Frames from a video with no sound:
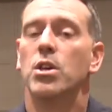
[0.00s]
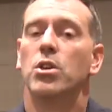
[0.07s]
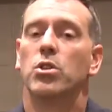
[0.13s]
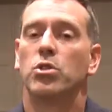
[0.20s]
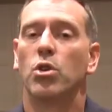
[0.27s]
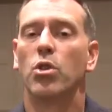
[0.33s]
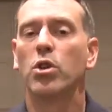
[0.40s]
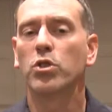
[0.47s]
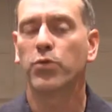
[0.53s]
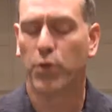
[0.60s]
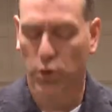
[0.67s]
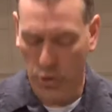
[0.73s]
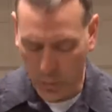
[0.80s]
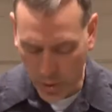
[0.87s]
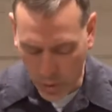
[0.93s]
So those
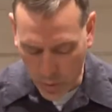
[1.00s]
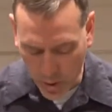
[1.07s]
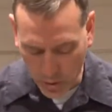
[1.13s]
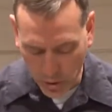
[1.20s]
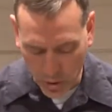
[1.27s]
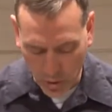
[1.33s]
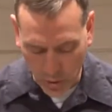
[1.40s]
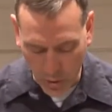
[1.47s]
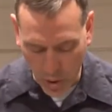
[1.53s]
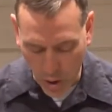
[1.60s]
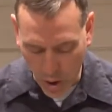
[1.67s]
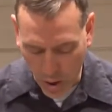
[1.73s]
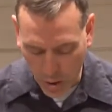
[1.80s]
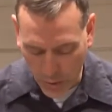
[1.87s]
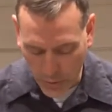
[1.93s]
first three questions are
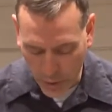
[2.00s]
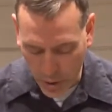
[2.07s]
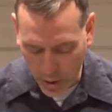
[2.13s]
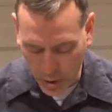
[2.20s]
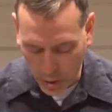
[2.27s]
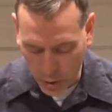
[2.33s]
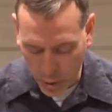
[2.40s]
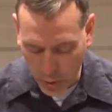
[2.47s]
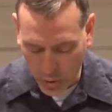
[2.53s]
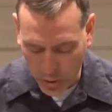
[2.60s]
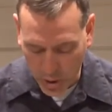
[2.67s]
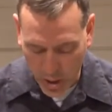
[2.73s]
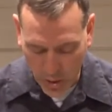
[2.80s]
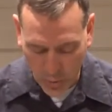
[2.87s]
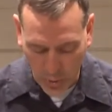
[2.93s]
all very
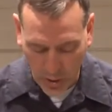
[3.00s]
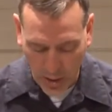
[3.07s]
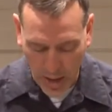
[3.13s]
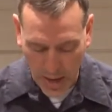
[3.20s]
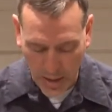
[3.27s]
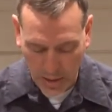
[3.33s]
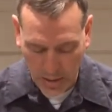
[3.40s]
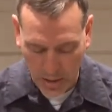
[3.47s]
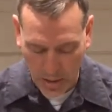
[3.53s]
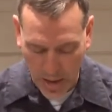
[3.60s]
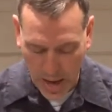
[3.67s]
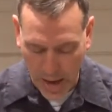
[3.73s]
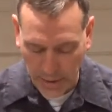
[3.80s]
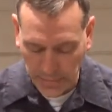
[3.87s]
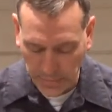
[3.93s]
closely related to
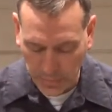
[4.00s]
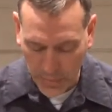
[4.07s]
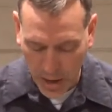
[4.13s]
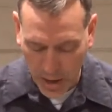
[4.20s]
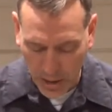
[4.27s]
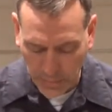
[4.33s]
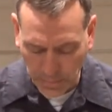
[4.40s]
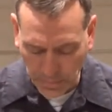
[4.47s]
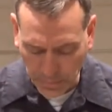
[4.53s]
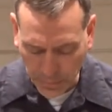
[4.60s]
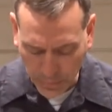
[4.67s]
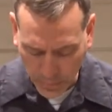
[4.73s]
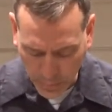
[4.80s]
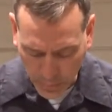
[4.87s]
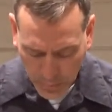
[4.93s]
that.
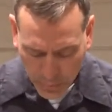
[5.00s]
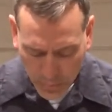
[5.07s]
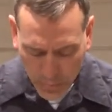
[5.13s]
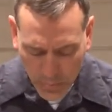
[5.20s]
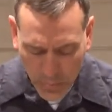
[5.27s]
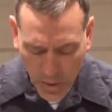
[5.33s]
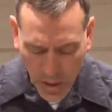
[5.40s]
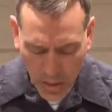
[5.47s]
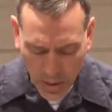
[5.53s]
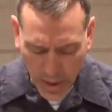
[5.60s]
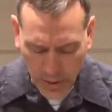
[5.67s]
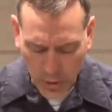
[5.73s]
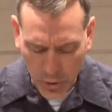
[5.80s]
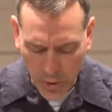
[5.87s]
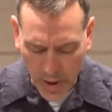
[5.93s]
The
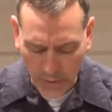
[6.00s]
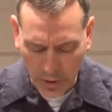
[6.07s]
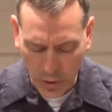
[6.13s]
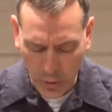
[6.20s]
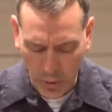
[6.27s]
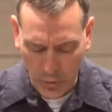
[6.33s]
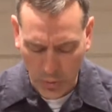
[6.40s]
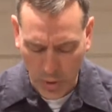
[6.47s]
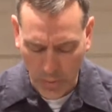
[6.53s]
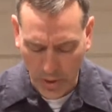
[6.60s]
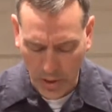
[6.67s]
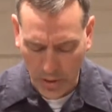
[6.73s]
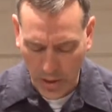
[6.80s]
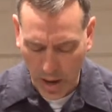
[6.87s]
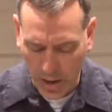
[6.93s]
next two have to do with Roman
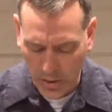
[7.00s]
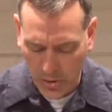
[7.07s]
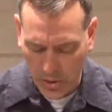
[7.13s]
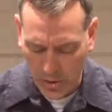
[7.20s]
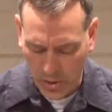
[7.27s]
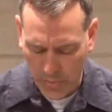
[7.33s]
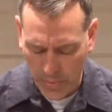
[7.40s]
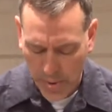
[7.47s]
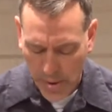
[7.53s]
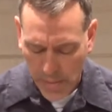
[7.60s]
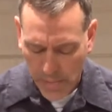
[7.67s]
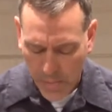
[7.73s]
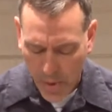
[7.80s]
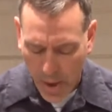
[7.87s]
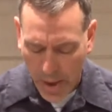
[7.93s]
Catholicism.
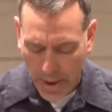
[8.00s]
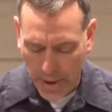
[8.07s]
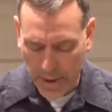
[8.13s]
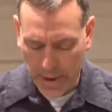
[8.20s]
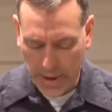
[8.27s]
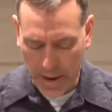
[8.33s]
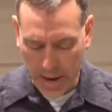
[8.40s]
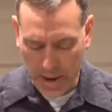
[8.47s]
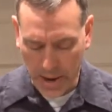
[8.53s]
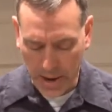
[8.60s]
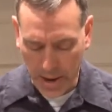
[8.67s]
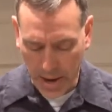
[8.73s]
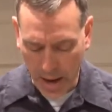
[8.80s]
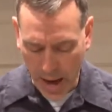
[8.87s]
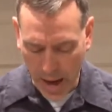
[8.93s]
And
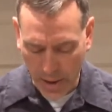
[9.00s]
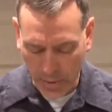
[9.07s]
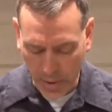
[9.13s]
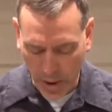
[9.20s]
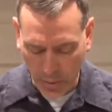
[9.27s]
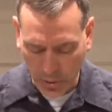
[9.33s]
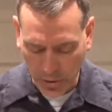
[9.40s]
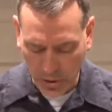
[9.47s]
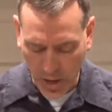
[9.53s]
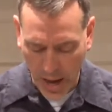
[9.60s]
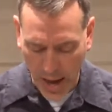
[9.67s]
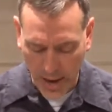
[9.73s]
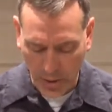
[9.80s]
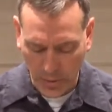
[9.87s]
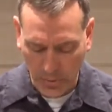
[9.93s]
I will say,
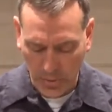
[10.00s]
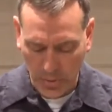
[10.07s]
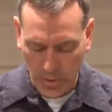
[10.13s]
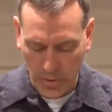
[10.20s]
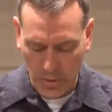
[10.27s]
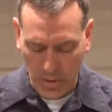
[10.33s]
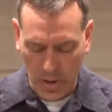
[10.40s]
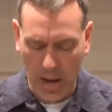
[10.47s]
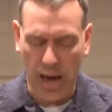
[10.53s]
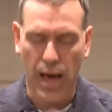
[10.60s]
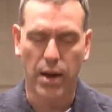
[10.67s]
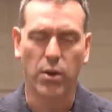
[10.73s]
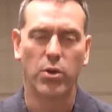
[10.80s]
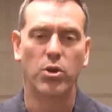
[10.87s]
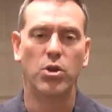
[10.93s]
I don't
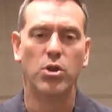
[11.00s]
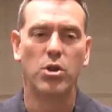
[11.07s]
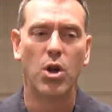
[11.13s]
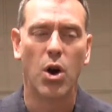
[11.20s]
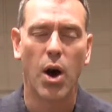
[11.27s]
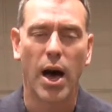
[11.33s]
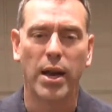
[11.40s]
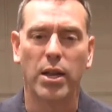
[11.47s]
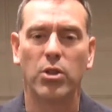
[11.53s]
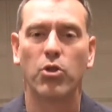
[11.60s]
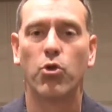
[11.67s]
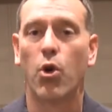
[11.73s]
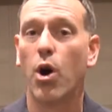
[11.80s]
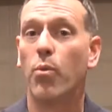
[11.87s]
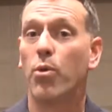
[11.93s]
know, I didn't
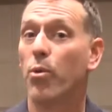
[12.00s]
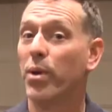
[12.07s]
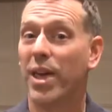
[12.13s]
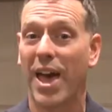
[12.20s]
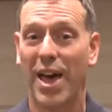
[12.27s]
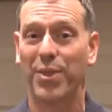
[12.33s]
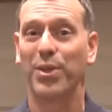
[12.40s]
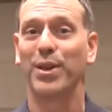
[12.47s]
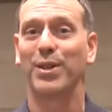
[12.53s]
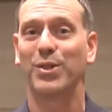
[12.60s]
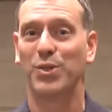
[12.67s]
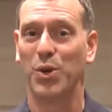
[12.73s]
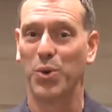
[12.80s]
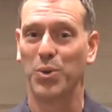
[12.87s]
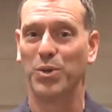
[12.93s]
grow up Roman Catholic,
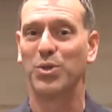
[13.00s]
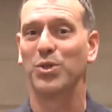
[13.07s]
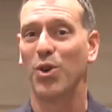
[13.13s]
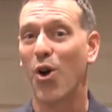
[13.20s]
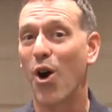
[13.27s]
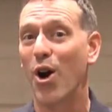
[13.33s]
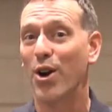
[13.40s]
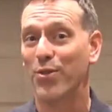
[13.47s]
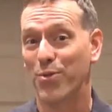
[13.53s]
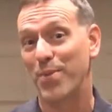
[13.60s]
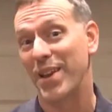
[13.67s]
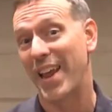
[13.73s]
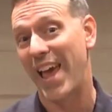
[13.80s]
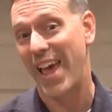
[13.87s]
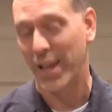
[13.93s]
so this is hard for
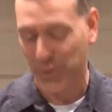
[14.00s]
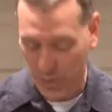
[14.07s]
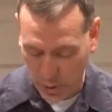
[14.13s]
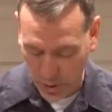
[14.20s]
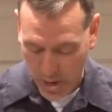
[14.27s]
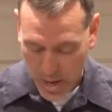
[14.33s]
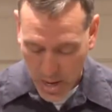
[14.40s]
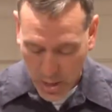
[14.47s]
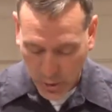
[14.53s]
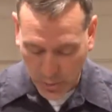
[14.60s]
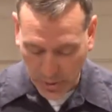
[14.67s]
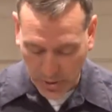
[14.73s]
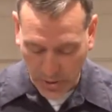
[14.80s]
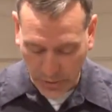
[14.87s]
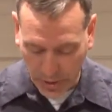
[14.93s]
me to answer
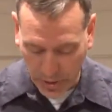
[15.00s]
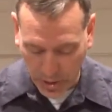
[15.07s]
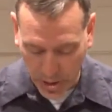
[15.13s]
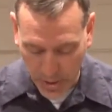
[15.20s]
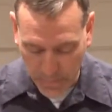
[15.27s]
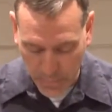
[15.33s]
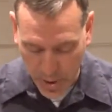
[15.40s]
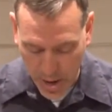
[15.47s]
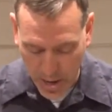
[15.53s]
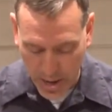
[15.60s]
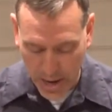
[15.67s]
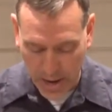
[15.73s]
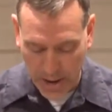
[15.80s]
specifically, but